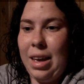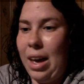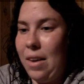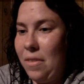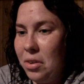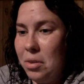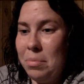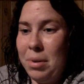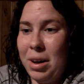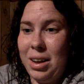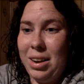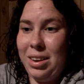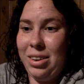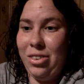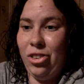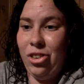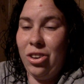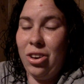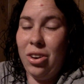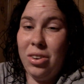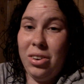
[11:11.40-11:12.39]
everybody
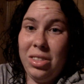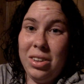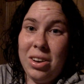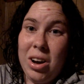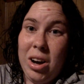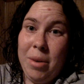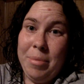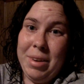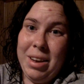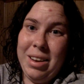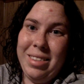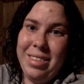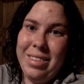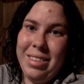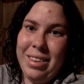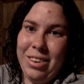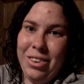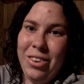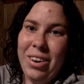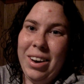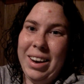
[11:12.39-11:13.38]
should go to the
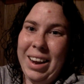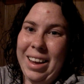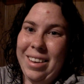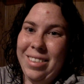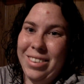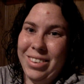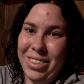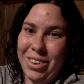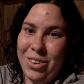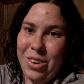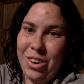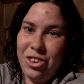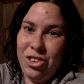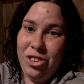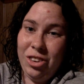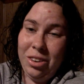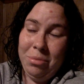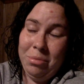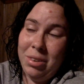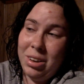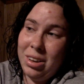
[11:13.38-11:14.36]
comments and try to answer the
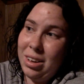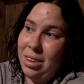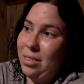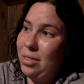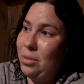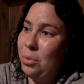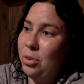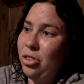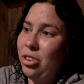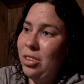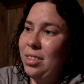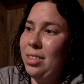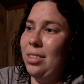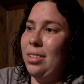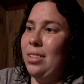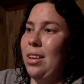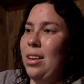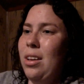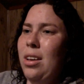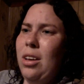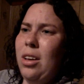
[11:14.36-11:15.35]
question because we'll
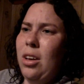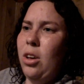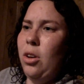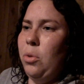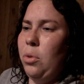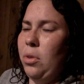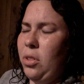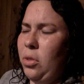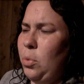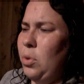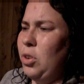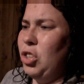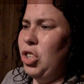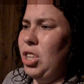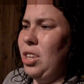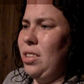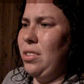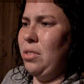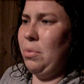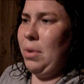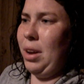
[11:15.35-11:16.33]
just we'll switch
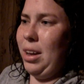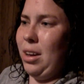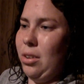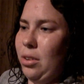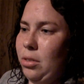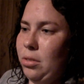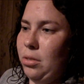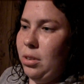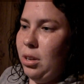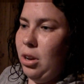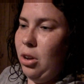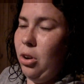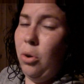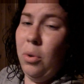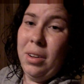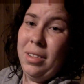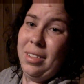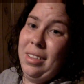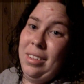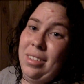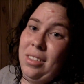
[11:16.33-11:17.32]
this around. Who
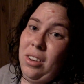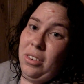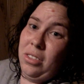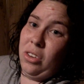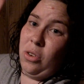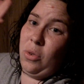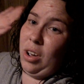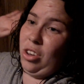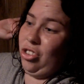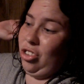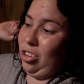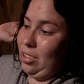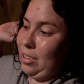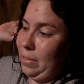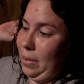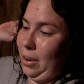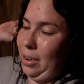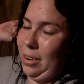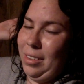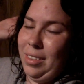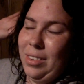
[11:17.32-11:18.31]
wants to start the questions
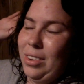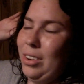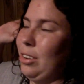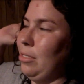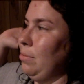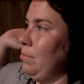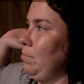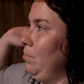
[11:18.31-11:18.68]
first?